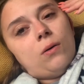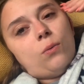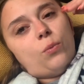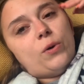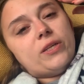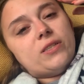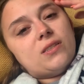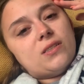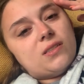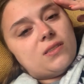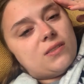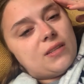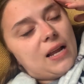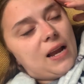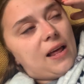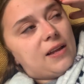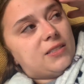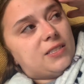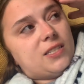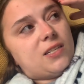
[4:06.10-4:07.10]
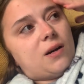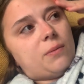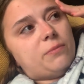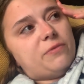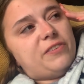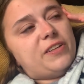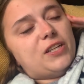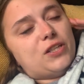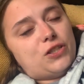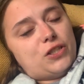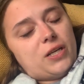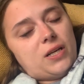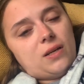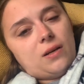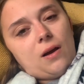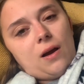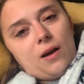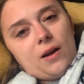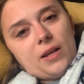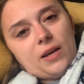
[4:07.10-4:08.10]
we still ended up finishing
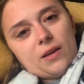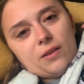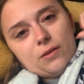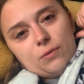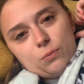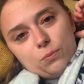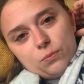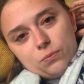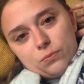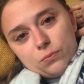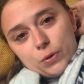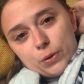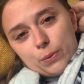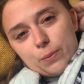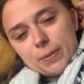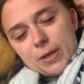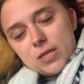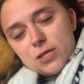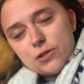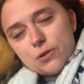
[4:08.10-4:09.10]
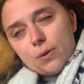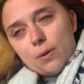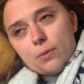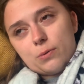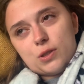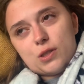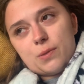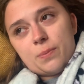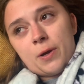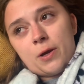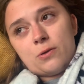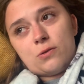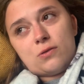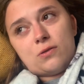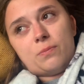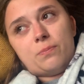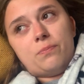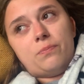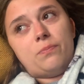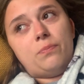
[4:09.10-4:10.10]
earlier than we were meant to. I was supposed
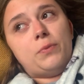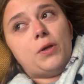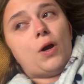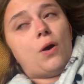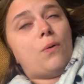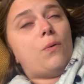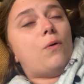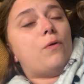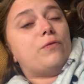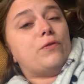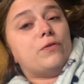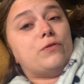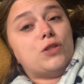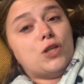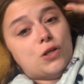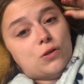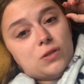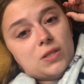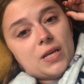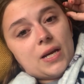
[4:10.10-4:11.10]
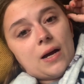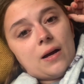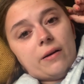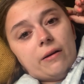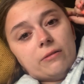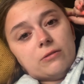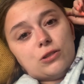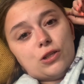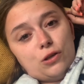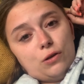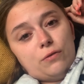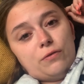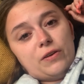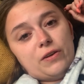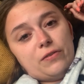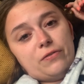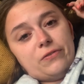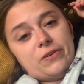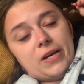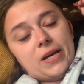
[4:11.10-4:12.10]
to go off of duty at
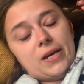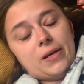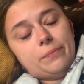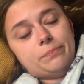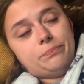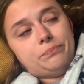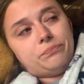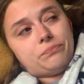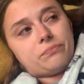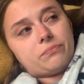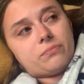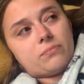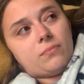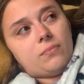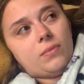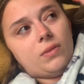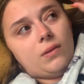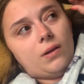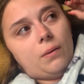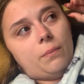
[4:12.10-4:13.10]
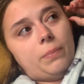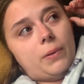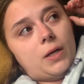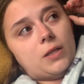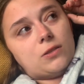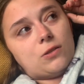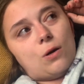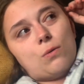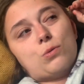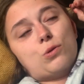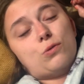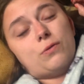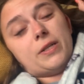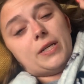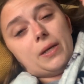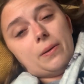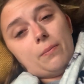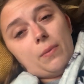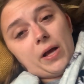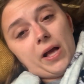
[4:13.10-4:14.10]
2:50, but I was
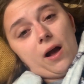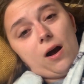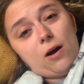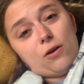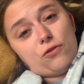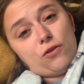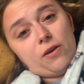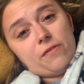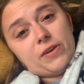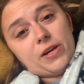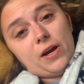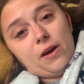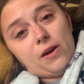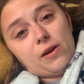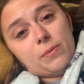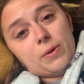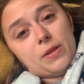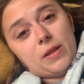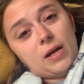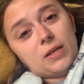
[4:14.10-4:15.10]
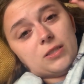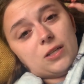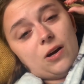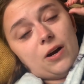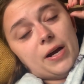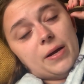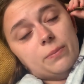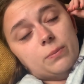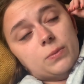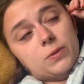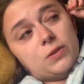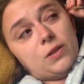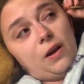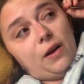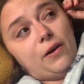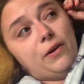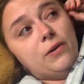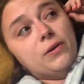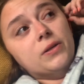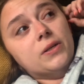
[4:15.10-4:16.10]
already in my car driving home at that time.
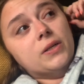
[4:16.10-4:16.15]
So